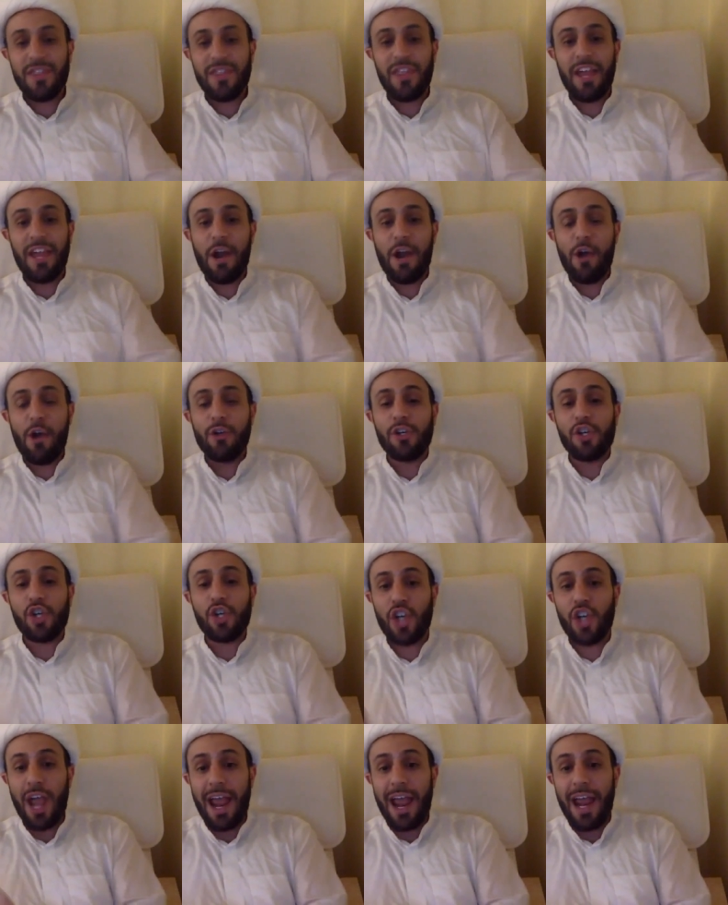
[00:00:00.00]
their
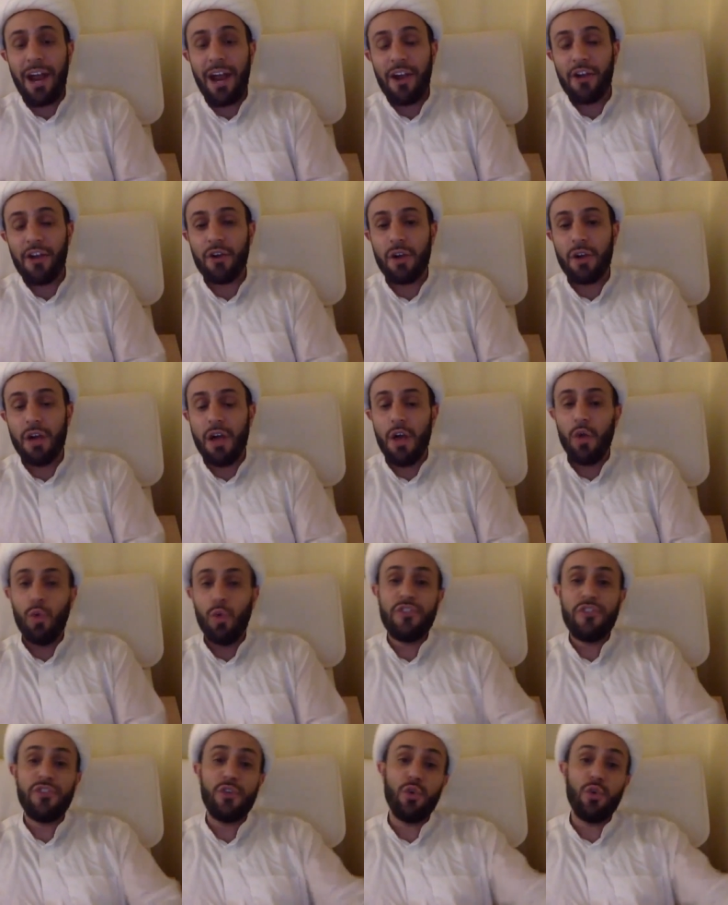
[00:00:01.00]
share
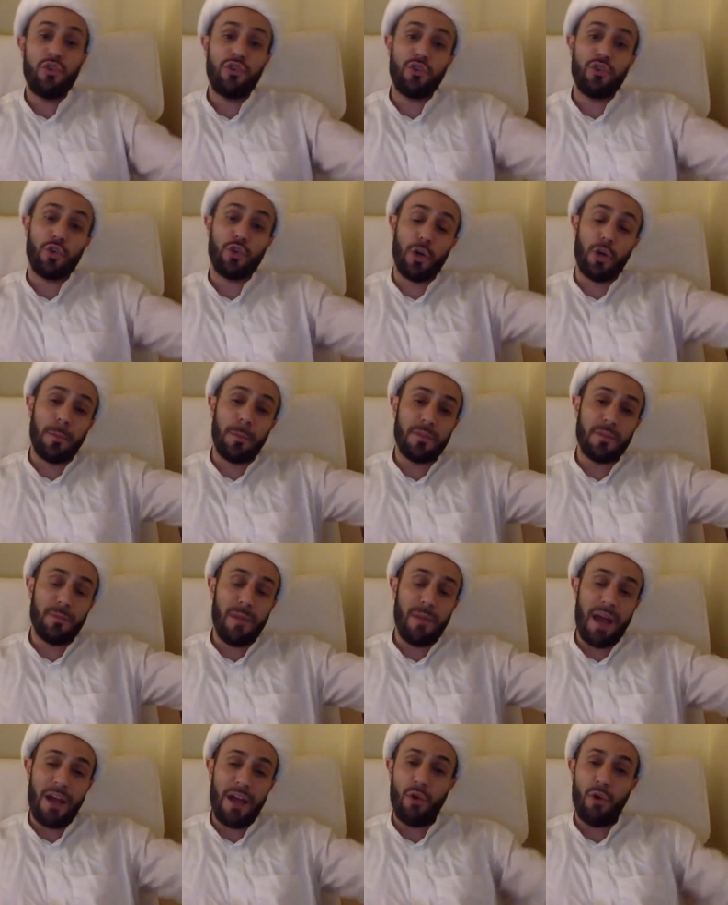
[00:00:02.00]
was usurped
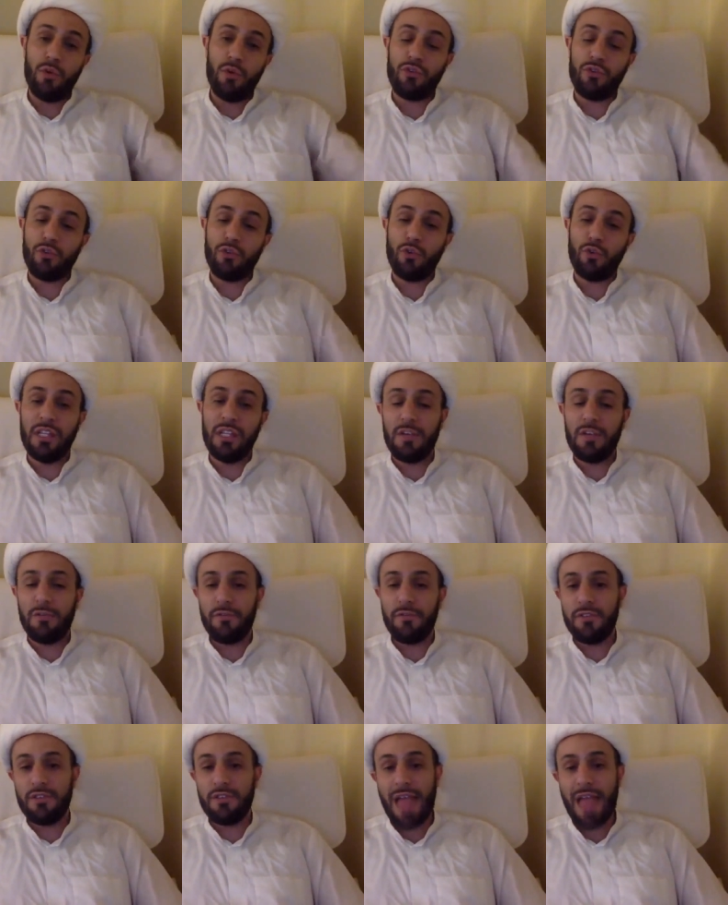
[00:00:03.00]
by those who
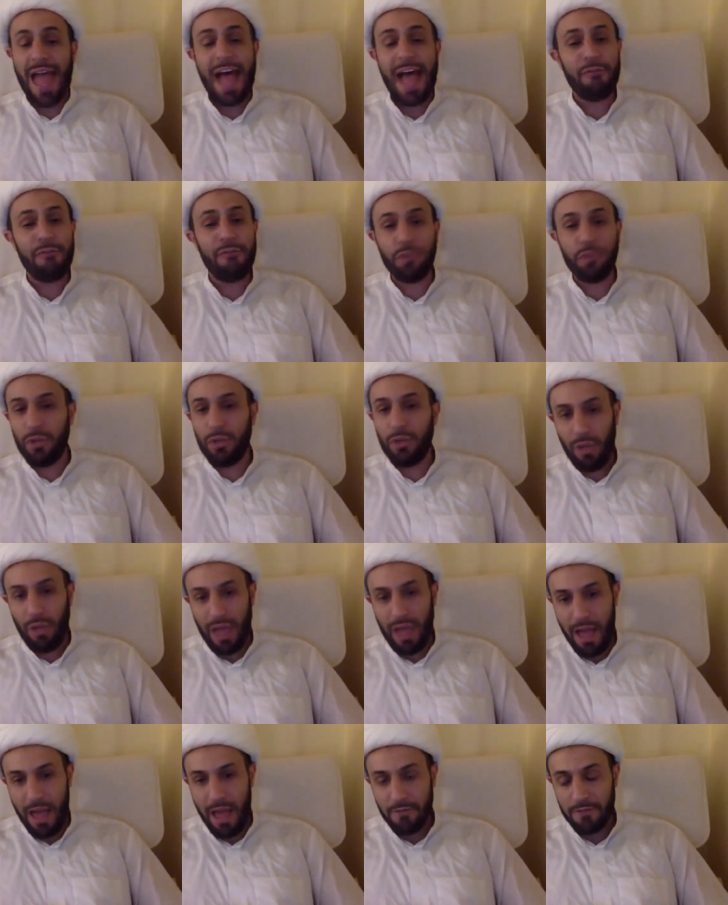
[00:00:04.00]
lived affluent
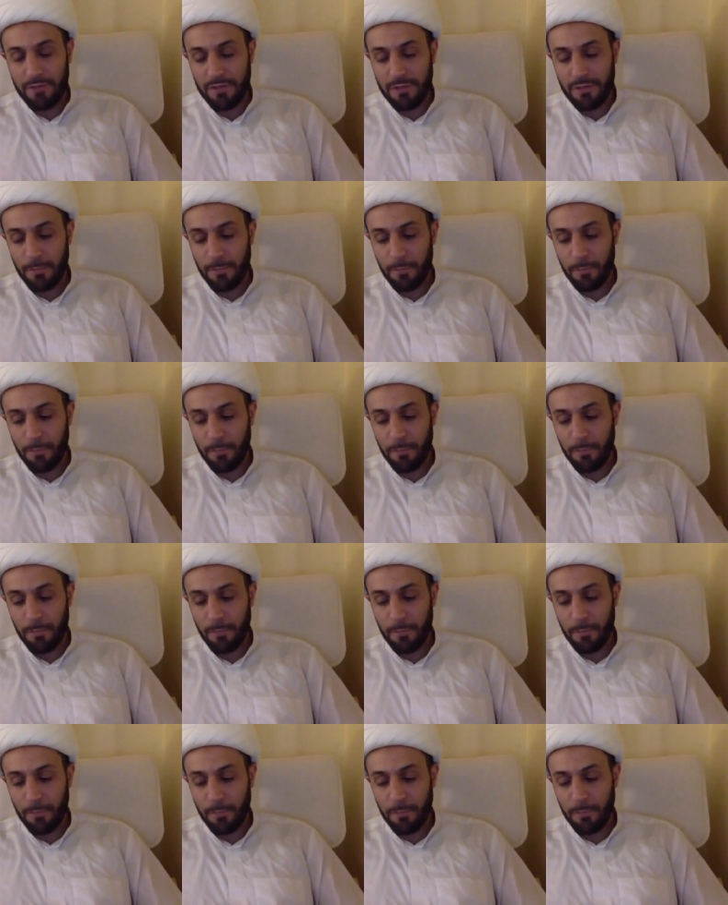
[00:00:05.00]
lives.